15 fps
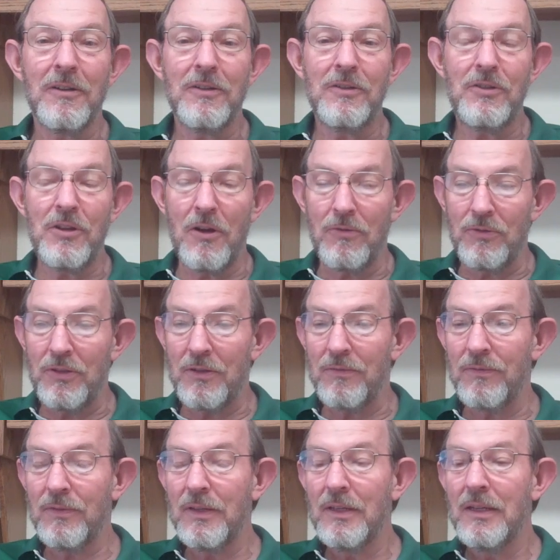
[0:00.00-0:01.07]

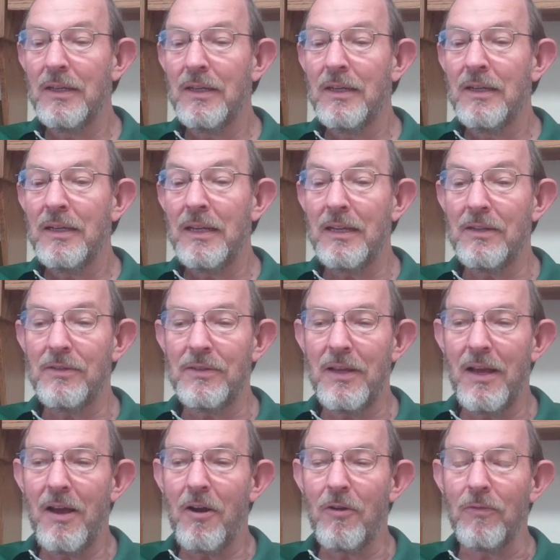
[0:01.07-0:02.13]
Joseph, his
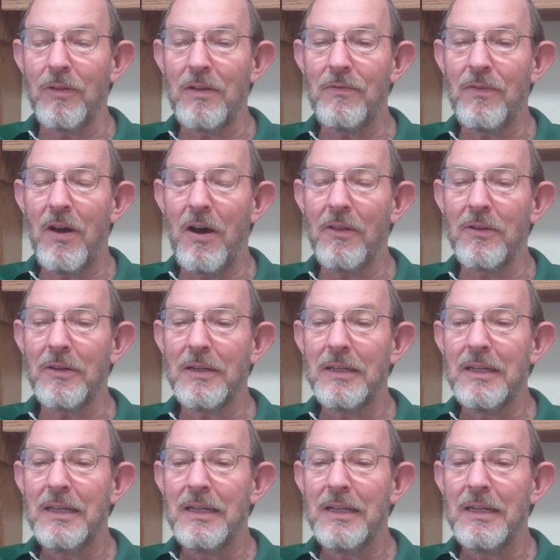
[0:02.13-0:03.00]
uh, earthly father.